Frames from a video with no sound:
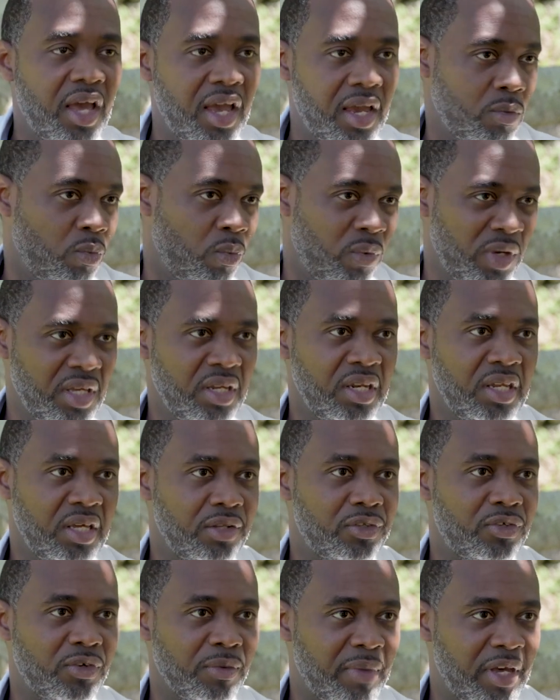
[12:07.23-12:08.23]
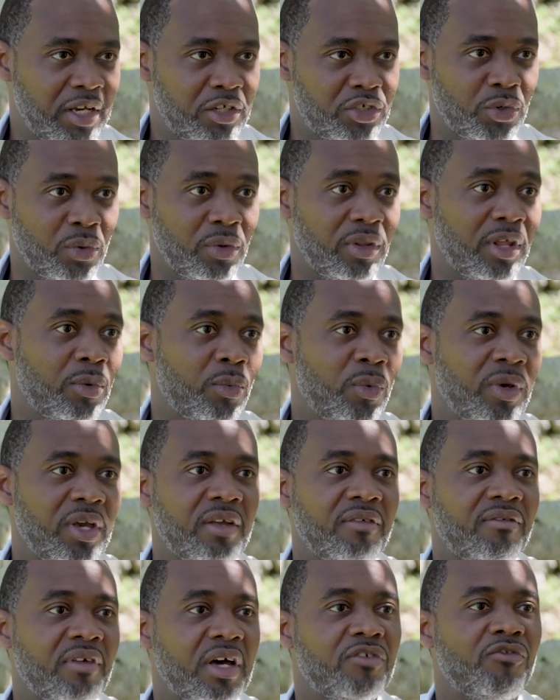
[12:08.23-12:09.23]
And we need to make sure that
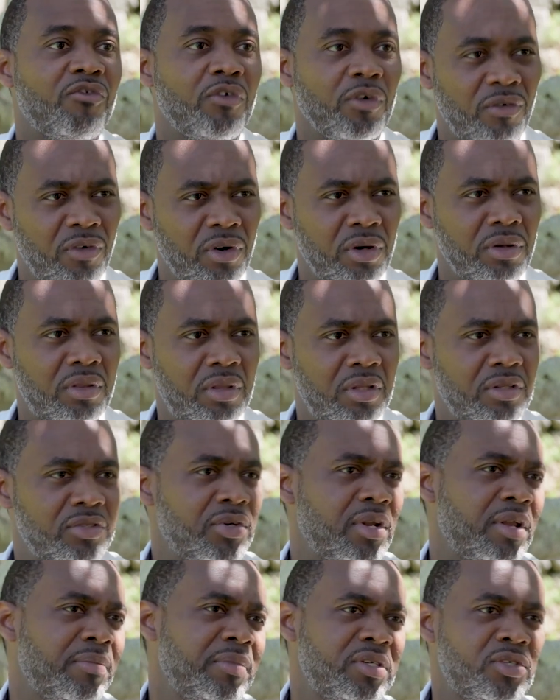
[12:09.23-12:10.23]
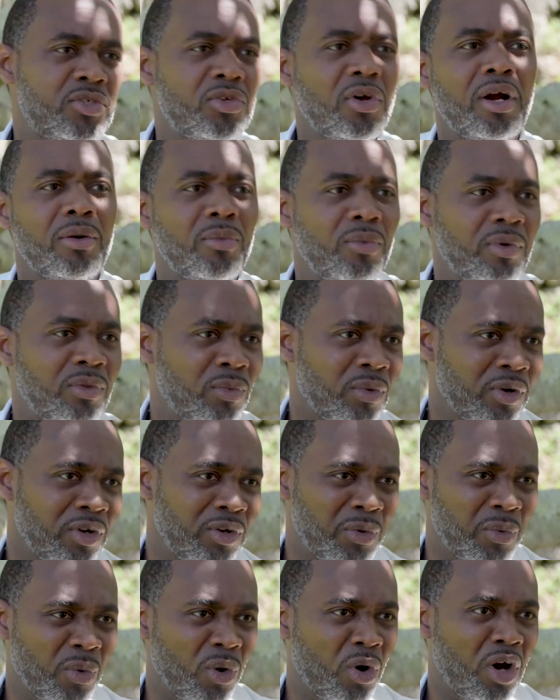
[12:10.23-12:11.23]
we invest for growth. So let me start with where
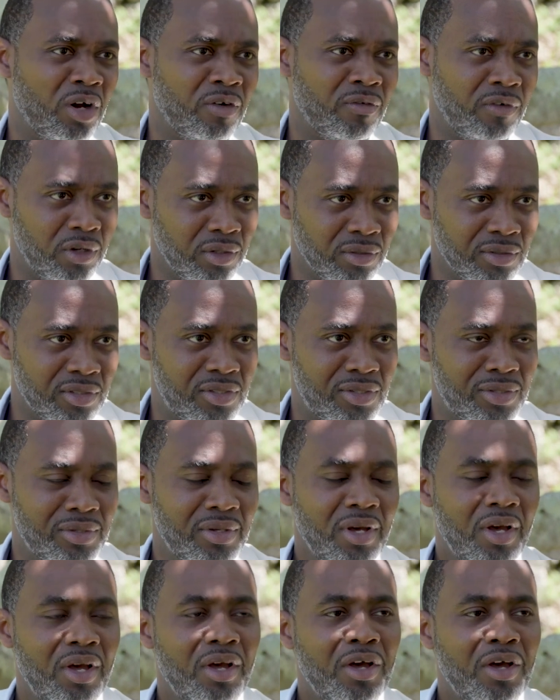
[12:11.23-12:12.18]
you were on roads.